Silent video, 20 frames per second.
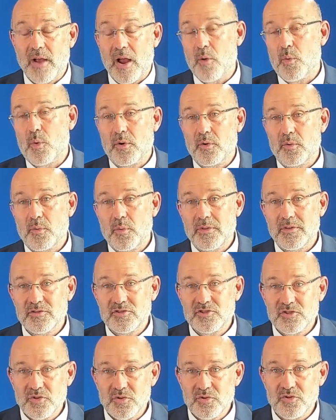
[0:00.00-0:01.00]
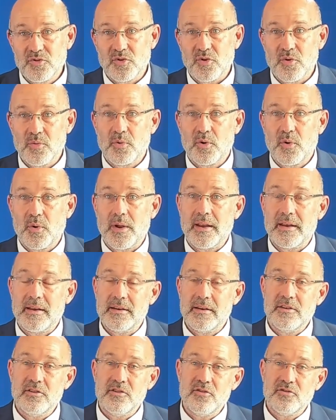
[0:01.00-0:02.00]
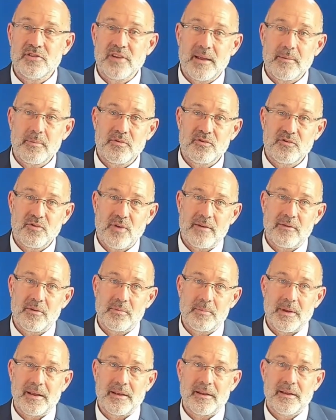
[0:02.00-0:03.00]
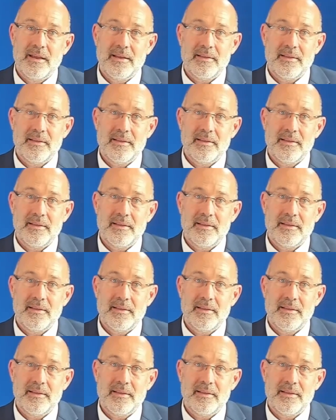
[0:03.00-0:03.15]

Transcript: I work with a student group creating a new type of travel bag.